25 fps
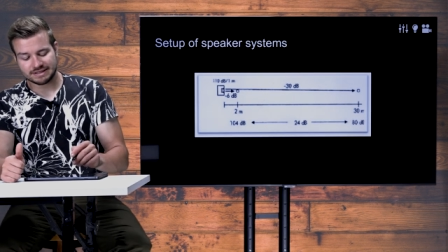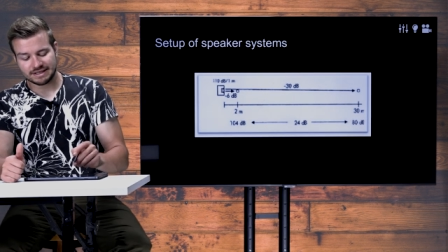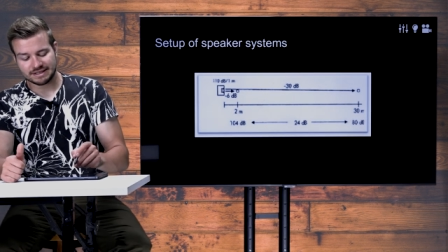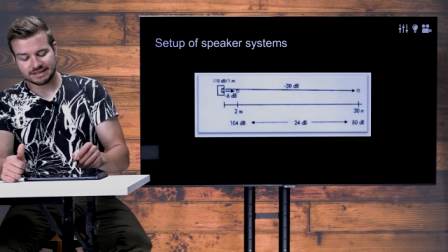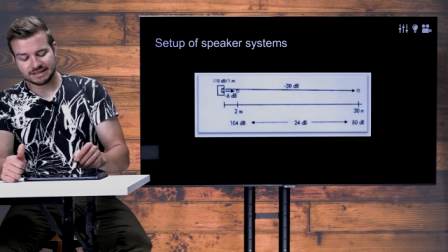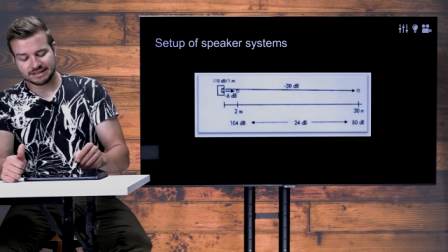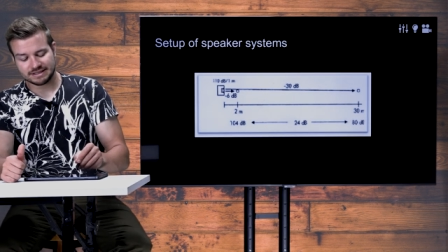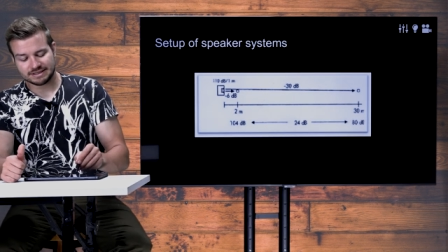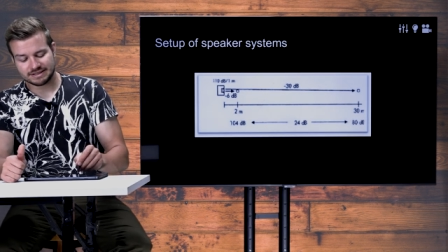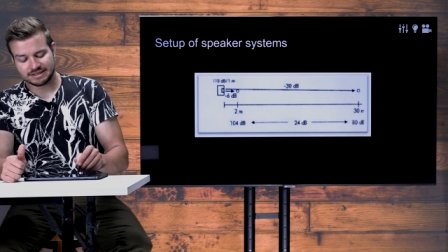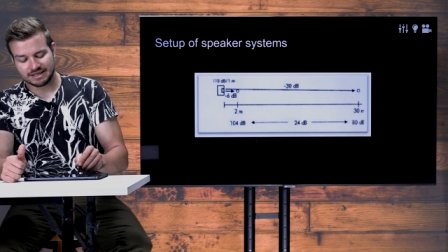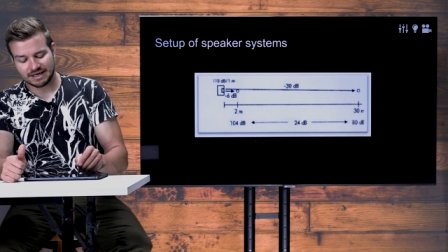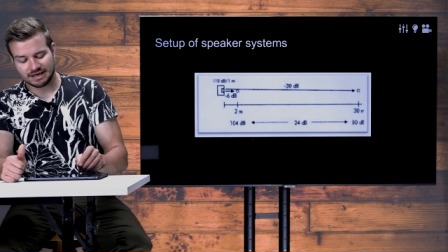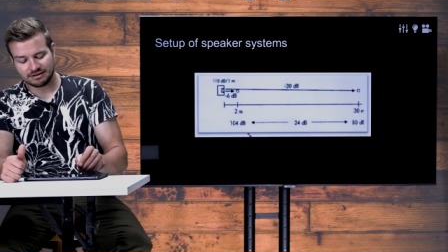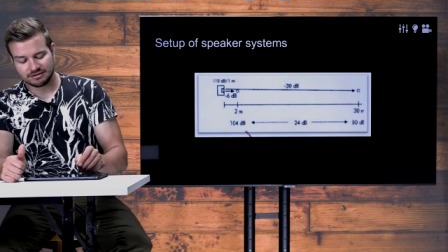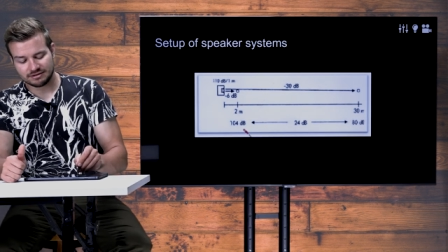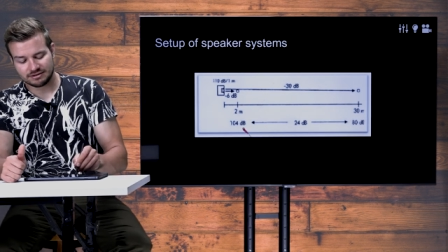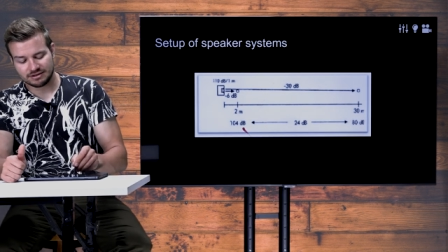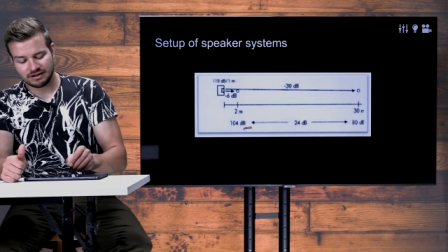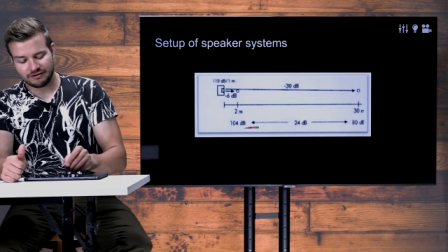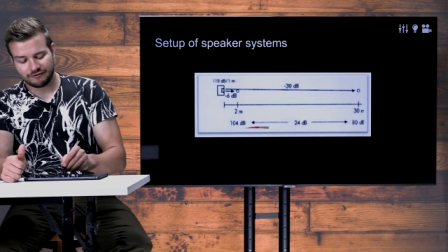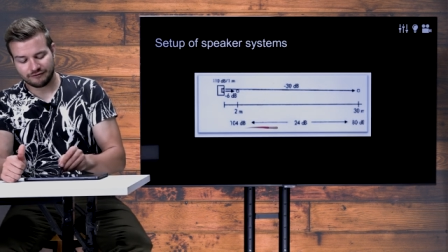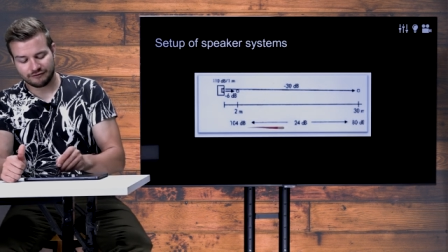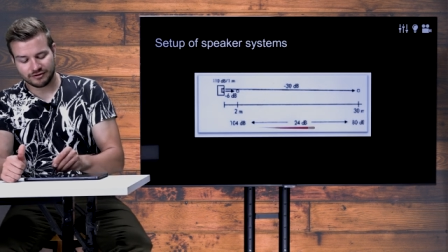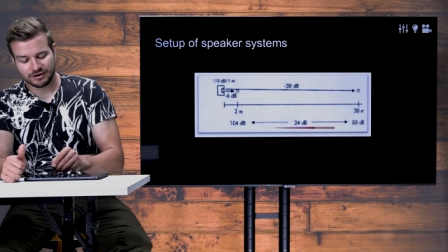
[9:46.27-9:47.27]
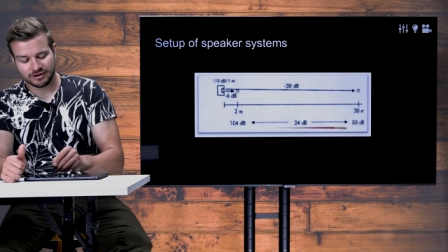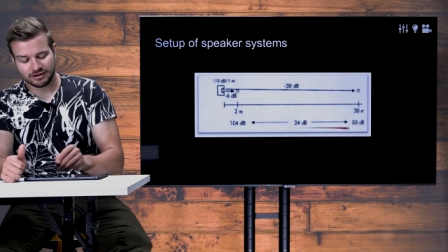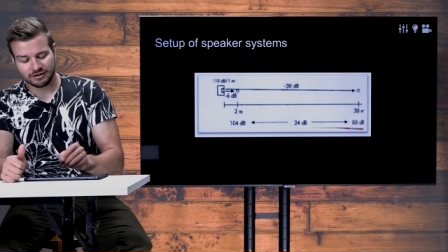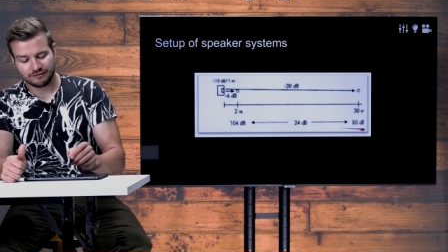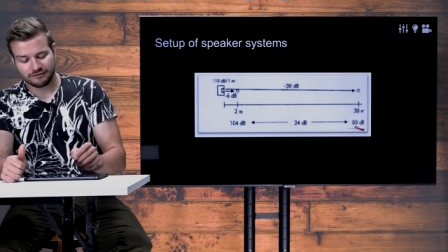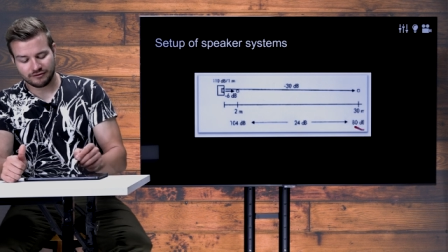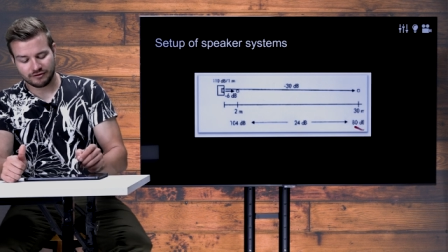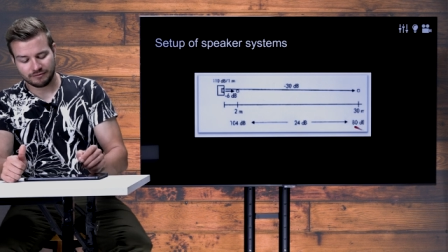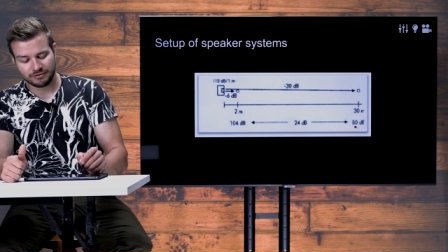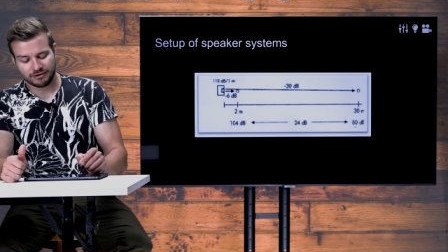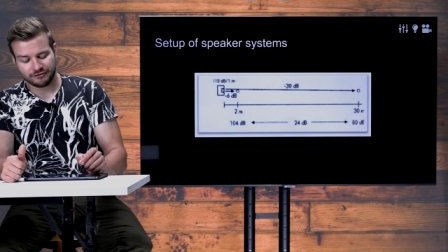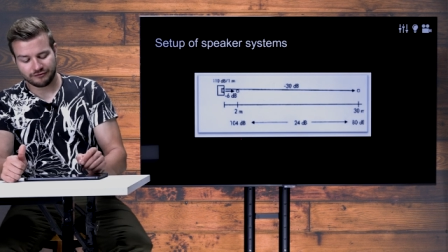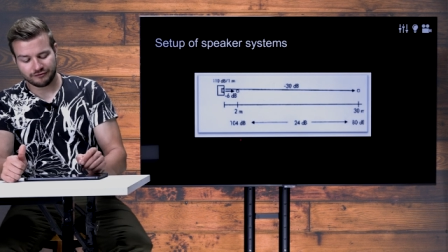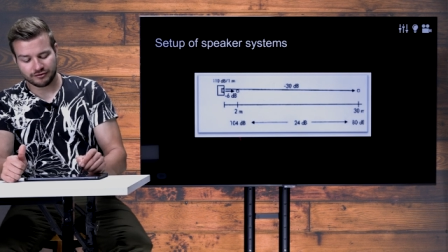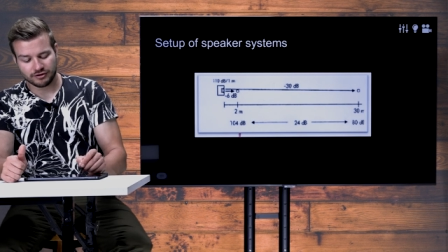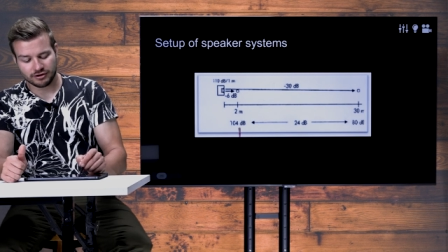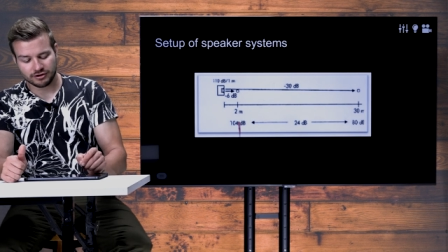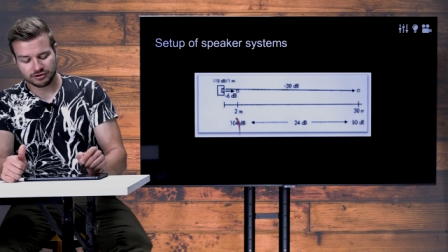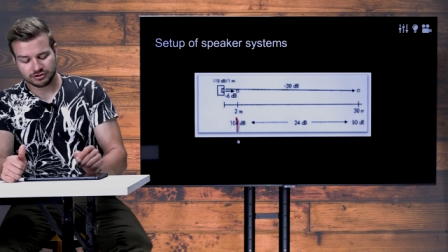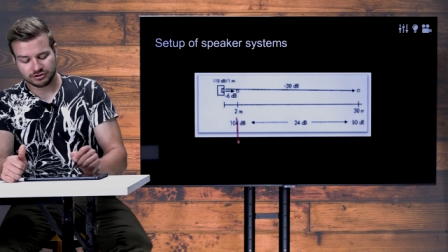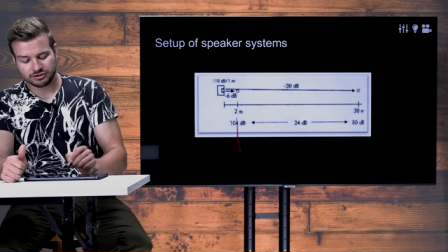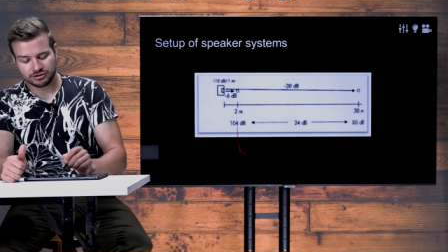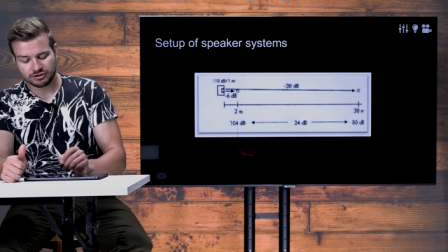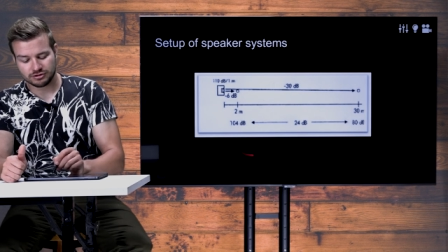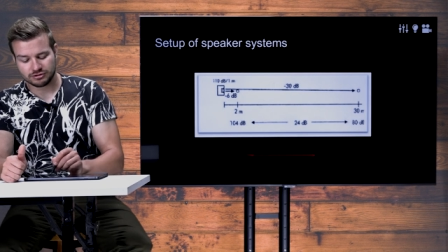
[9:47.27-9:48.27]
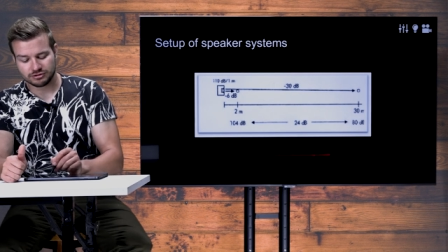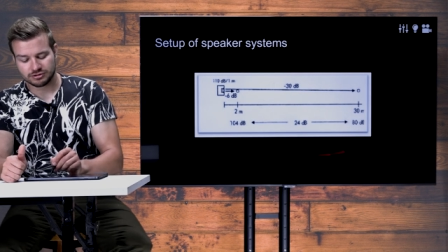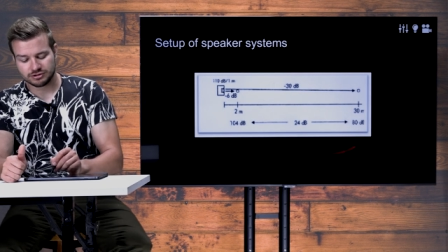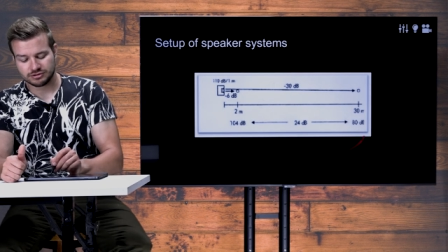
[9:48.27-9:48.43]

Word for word: that the sound difference from the front row